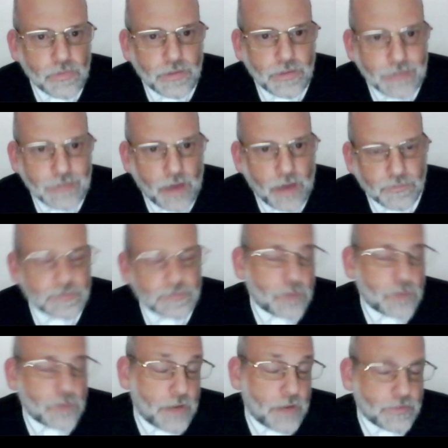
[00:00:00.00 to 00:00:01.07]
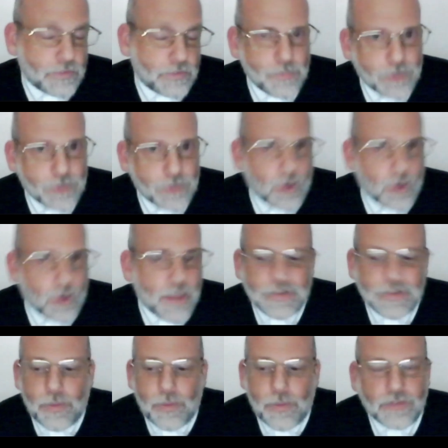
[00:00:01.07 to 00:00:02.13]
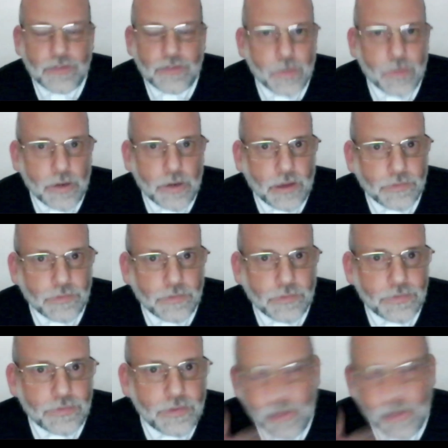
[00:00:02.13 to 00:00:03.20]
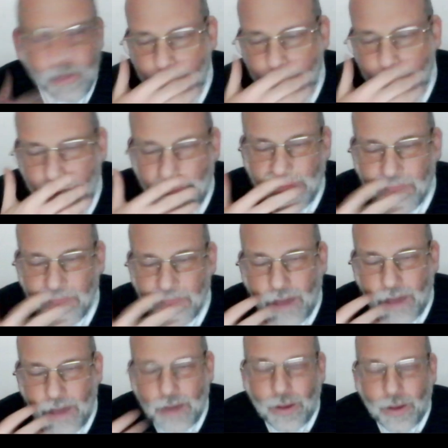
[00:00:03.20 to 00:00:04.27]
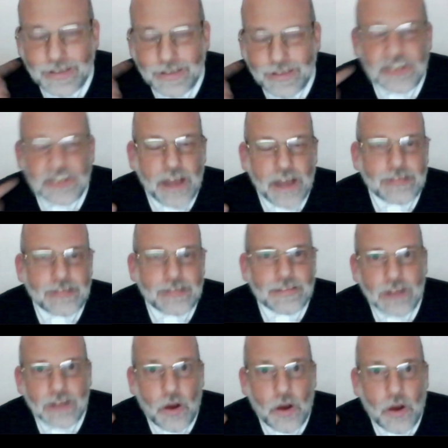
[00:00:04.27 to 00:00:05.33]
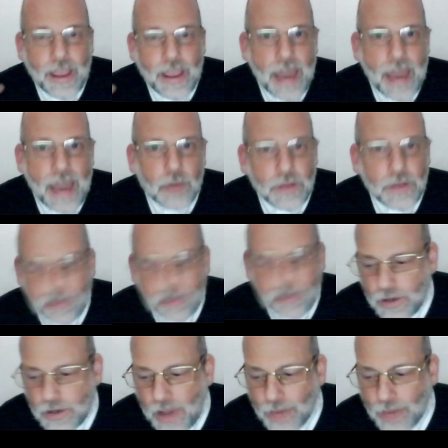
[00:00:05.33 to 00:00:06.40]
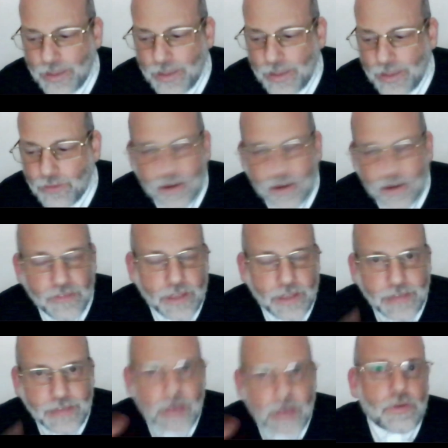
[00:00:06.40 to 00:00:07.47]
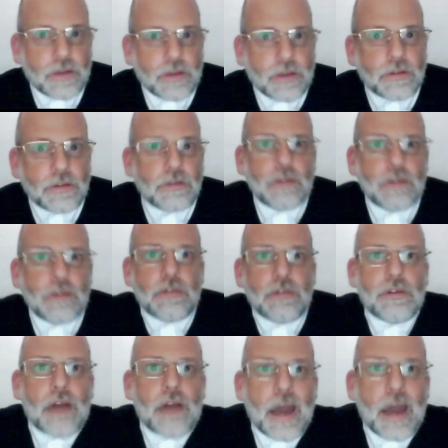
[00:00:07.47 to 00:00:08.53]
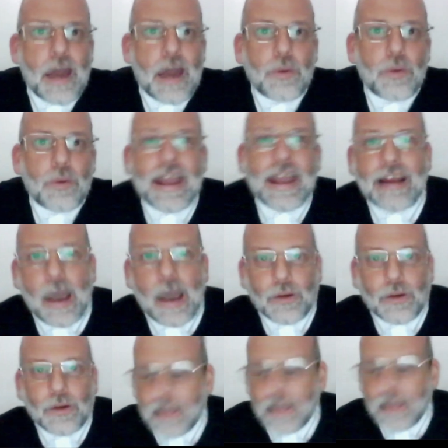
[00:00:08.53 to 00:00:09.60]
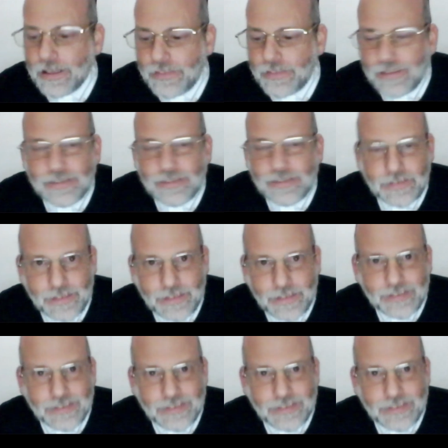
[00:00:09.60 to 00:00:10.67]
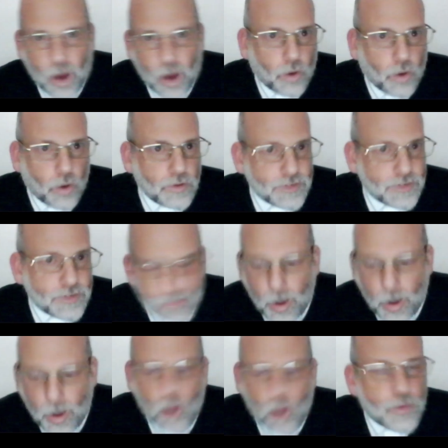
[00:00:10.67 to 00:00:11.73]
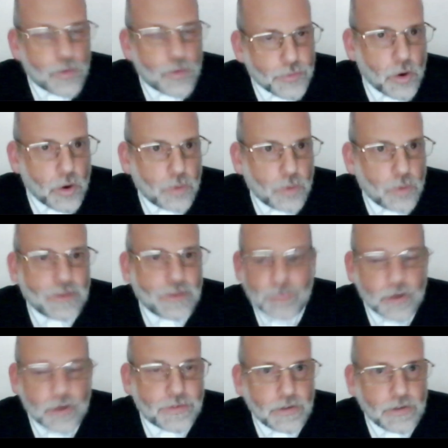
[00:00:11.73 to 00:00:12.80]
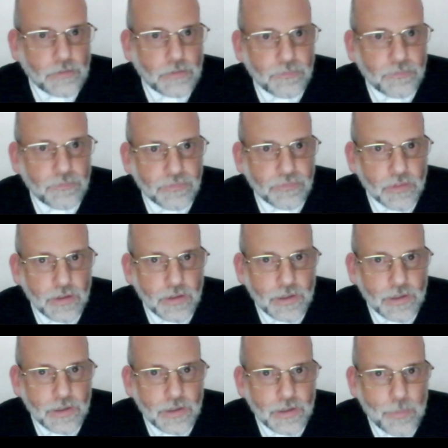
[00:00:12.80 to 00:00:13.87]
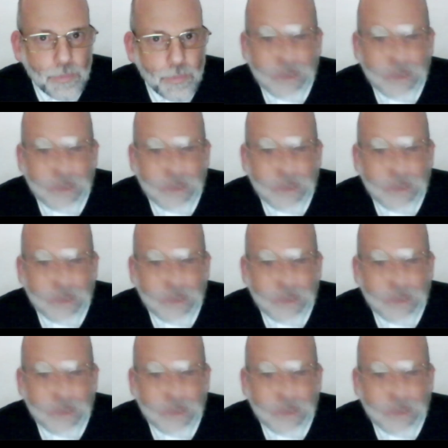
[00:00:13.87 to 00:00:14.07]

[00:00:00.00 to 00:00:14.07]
came into the body of someone else. But it wasn't just, how do we get rid of it? How do we get it out? This soul spoke through this person, but it